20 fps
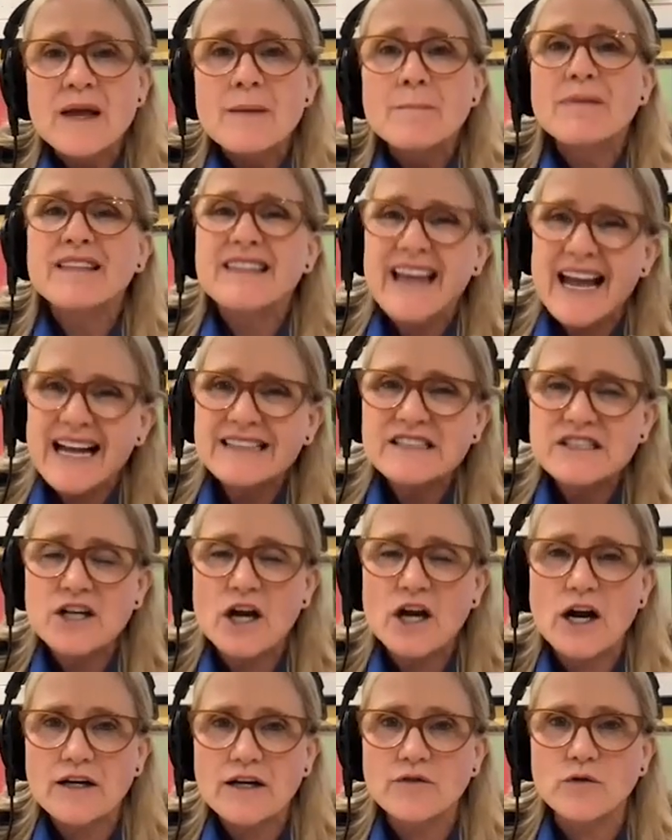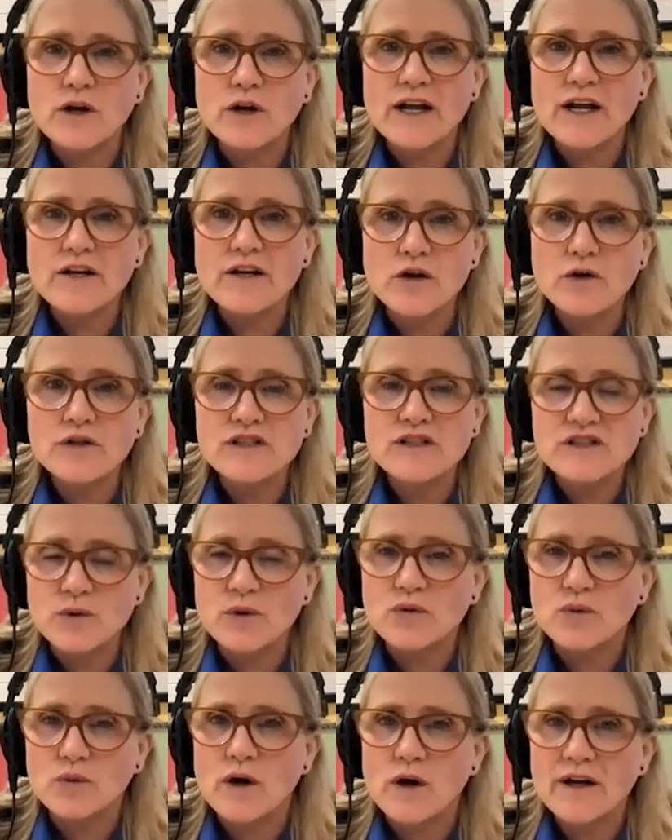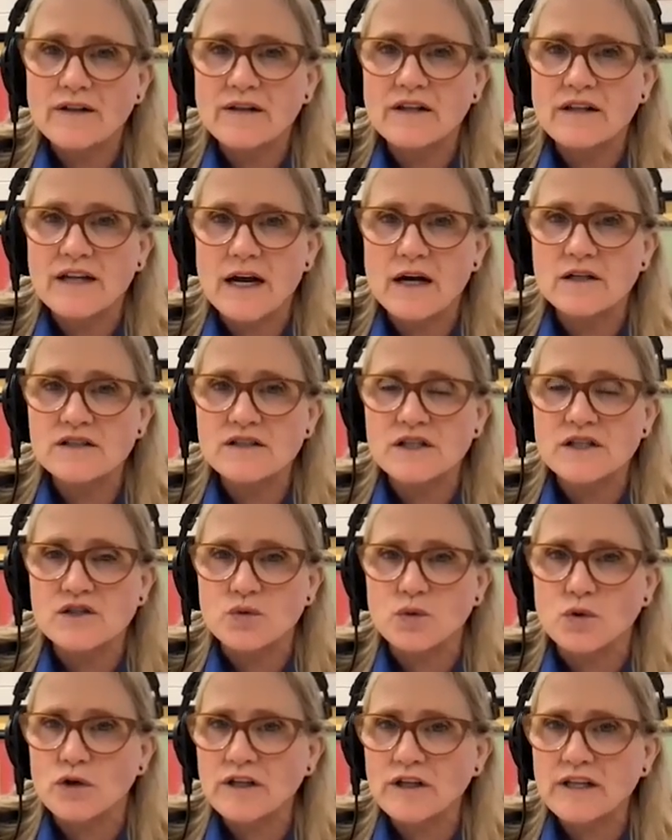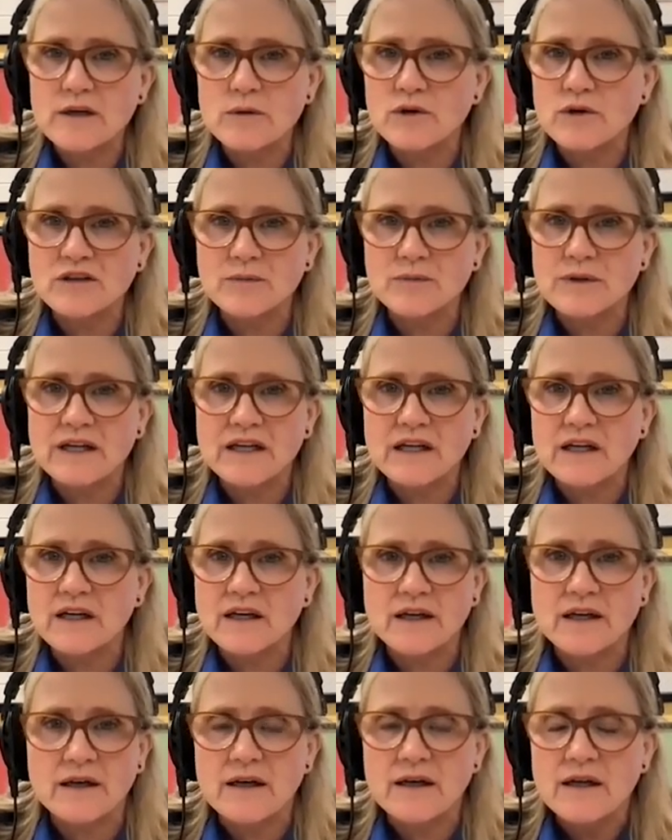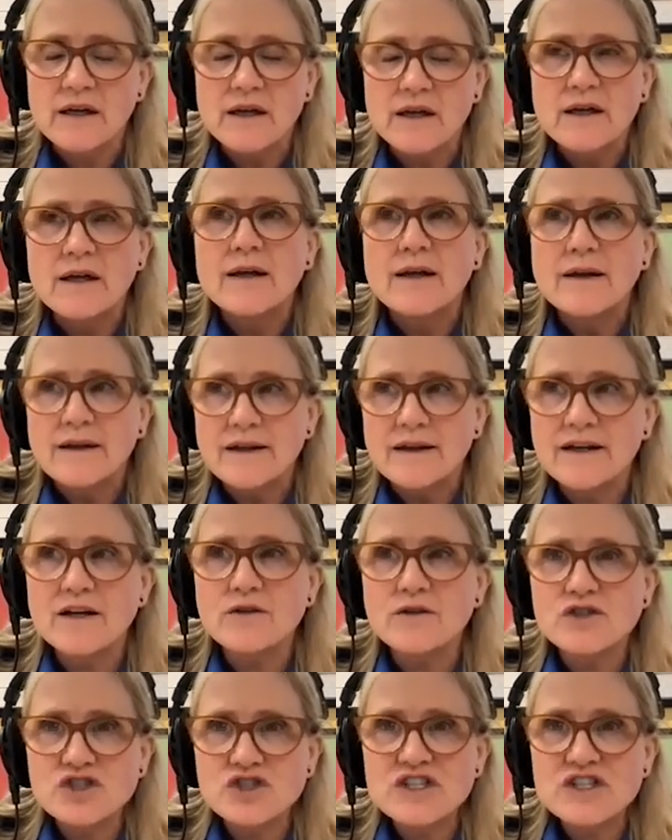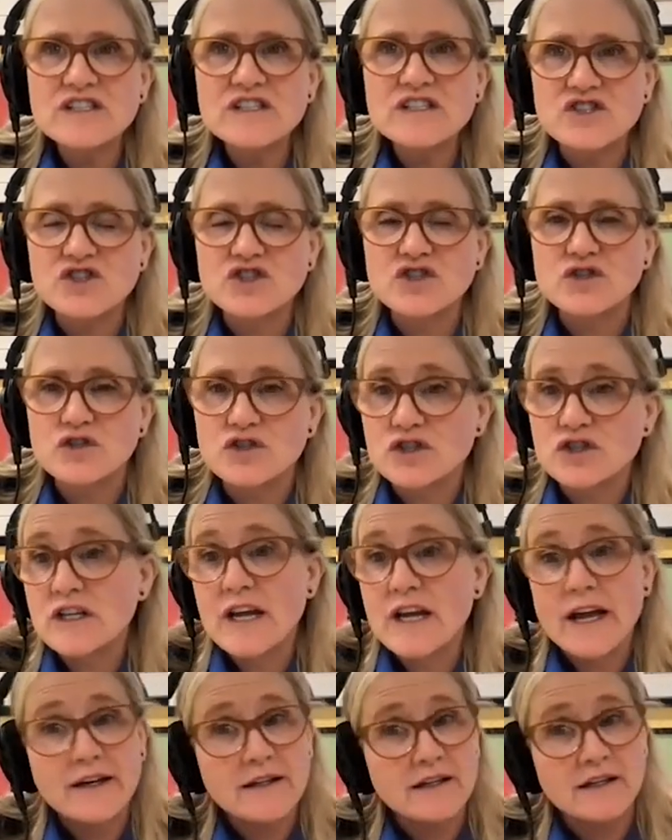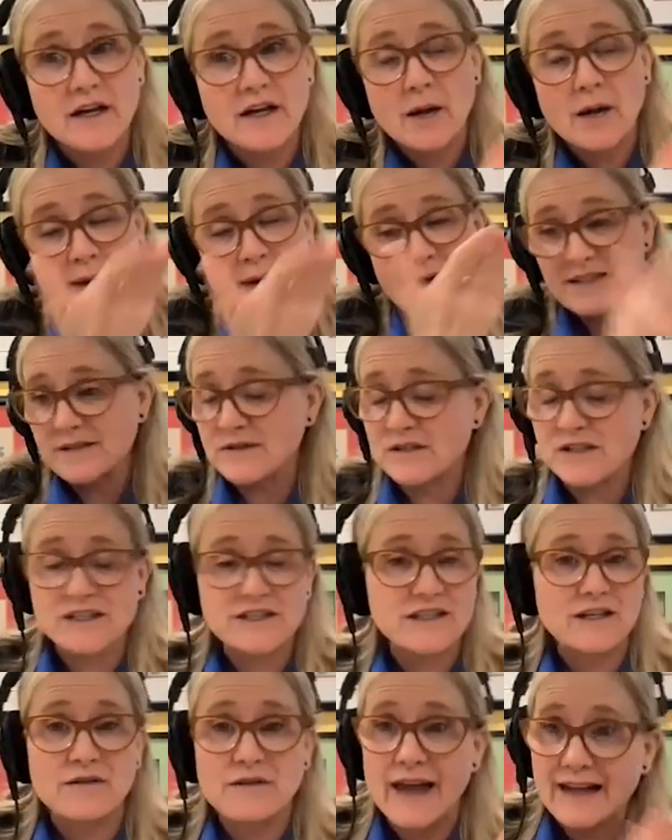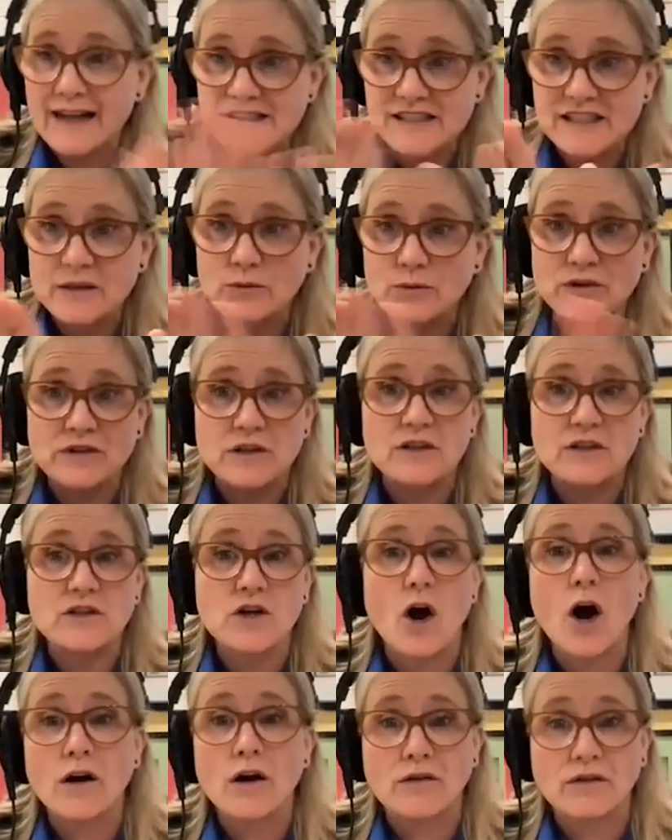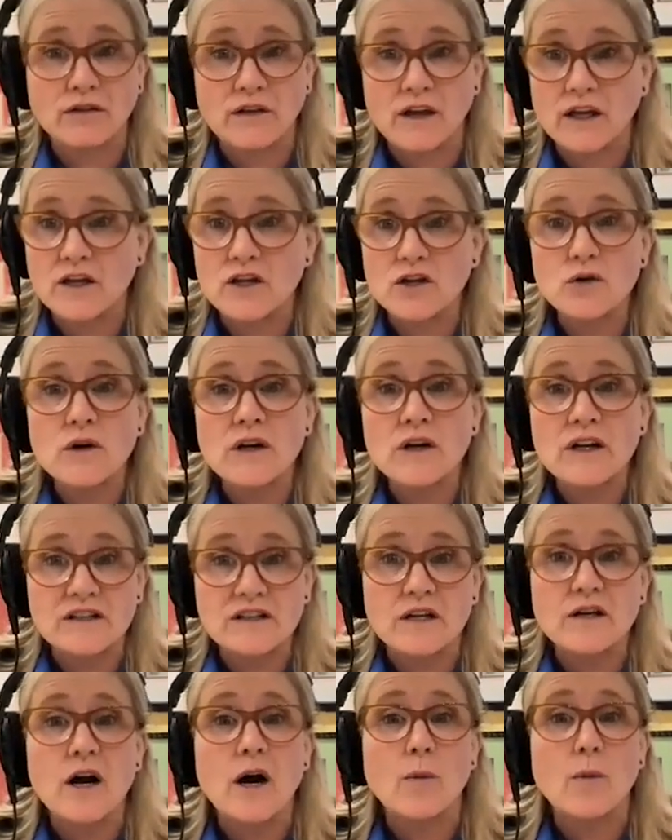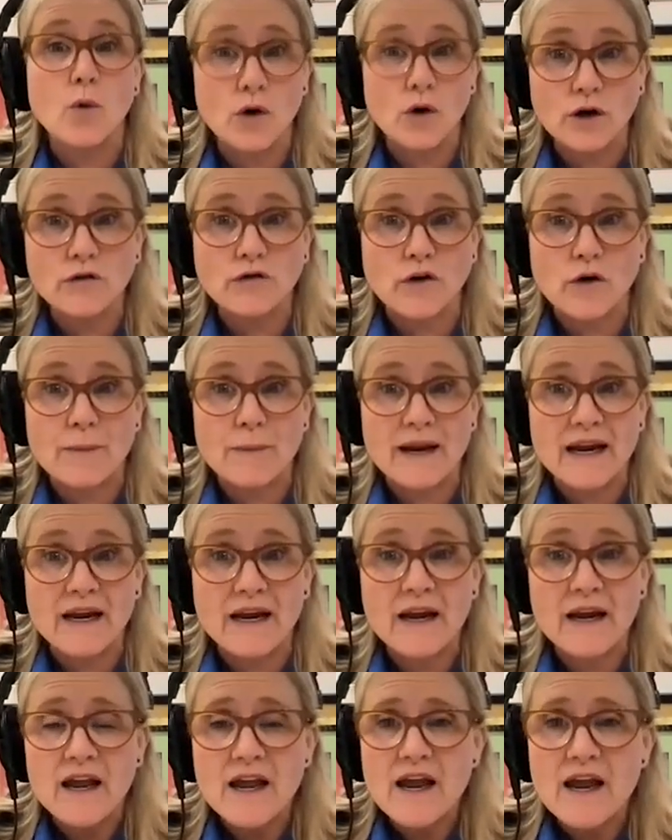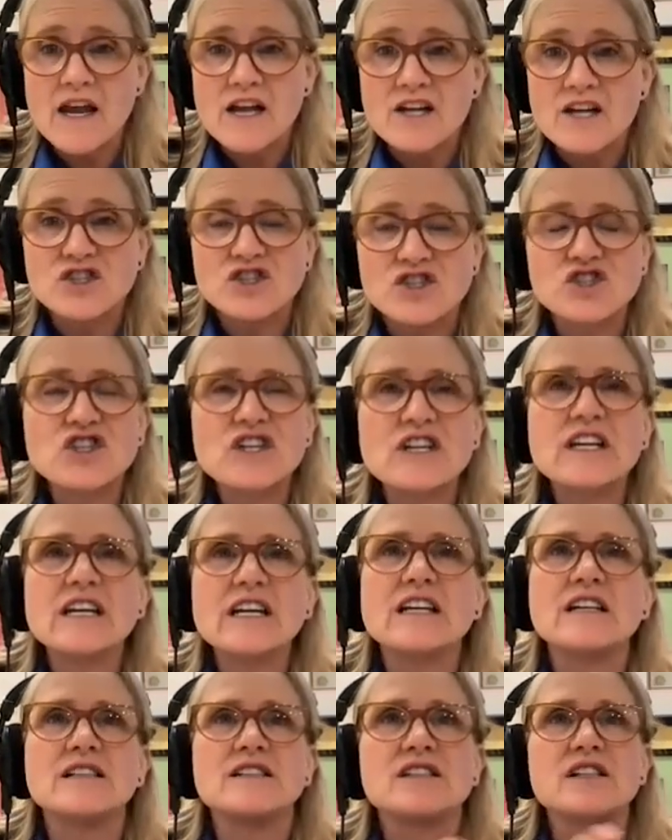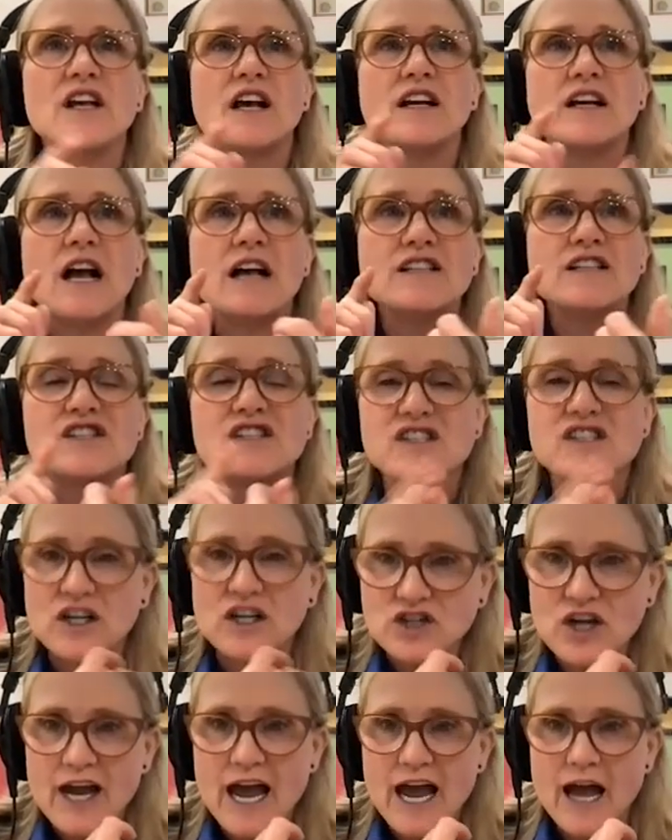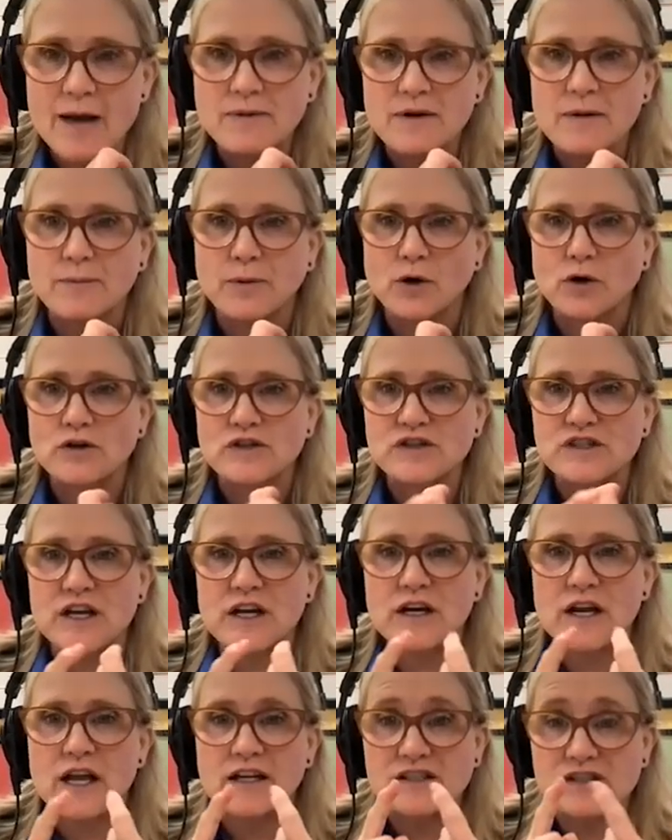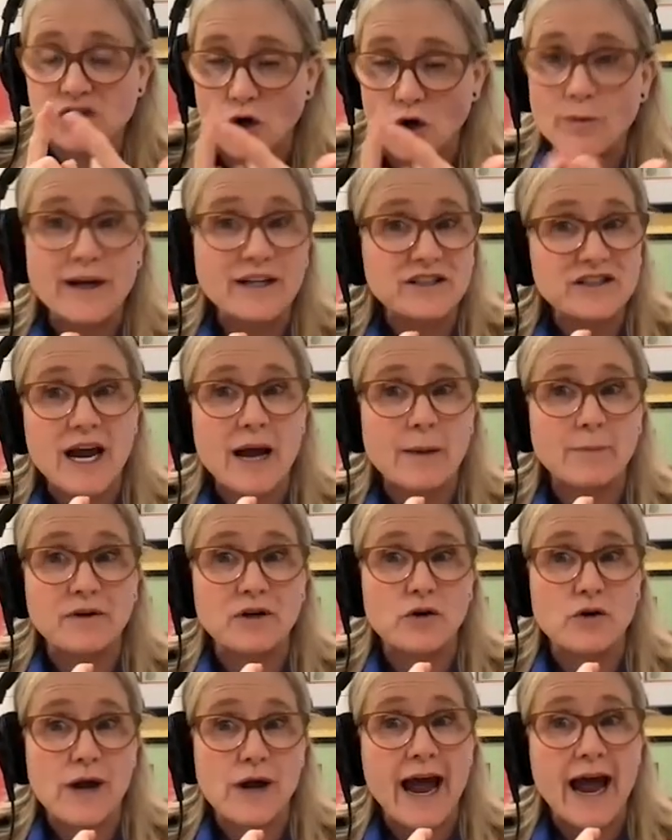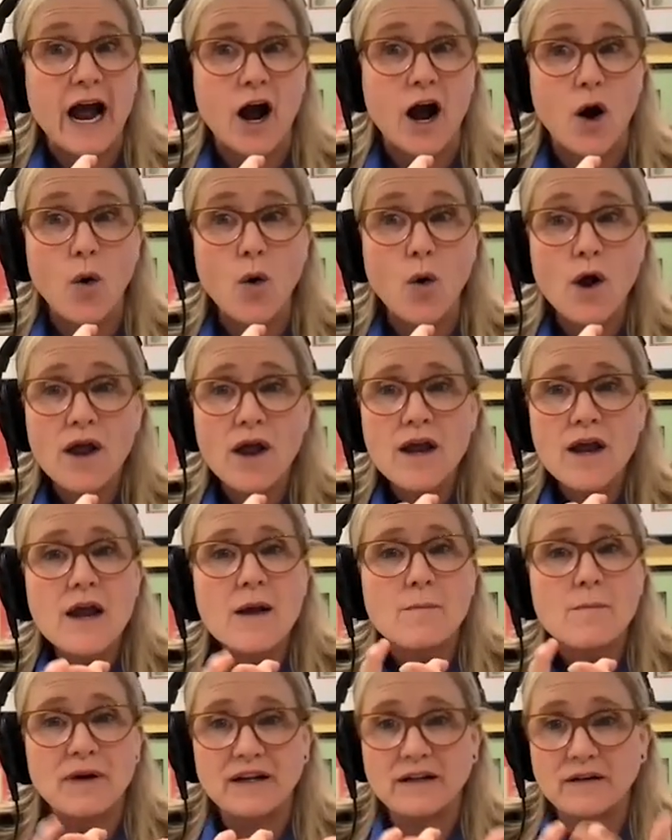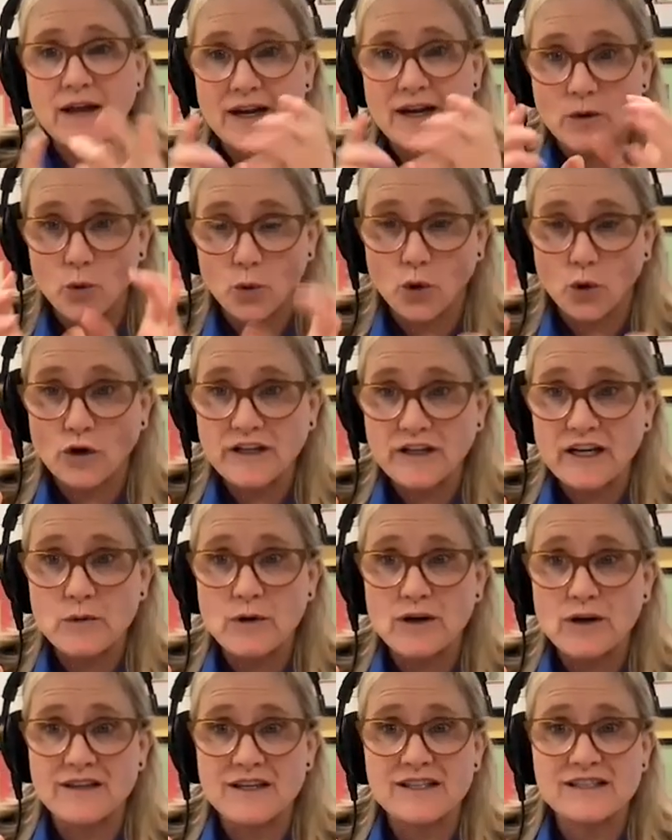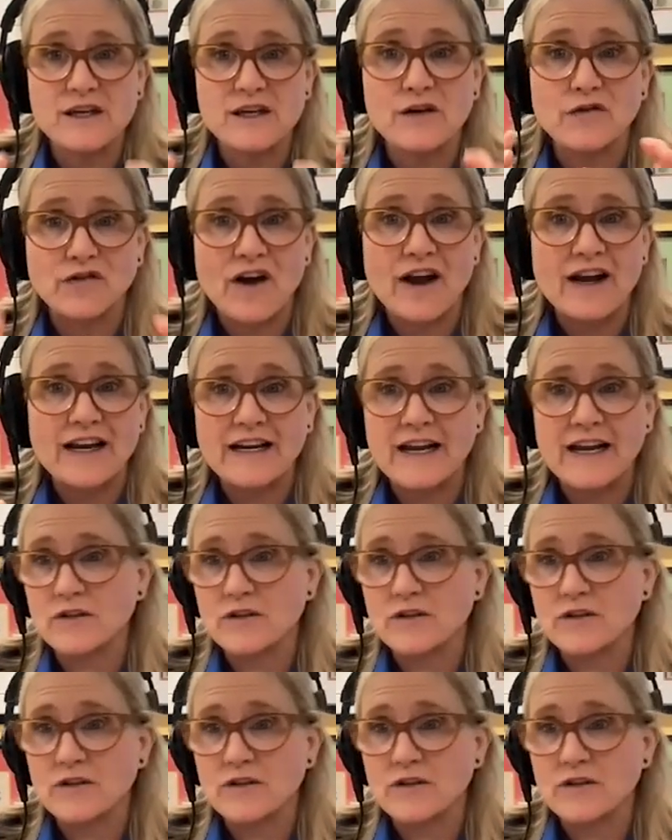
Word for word: But that's kind of what I noticed with one of the gals that's working with me. And, you know, she's, she ended up, I, she said, that's it with the dog thing. You need to come work for me. She is such a happy person, so much happier now but like working with us and finding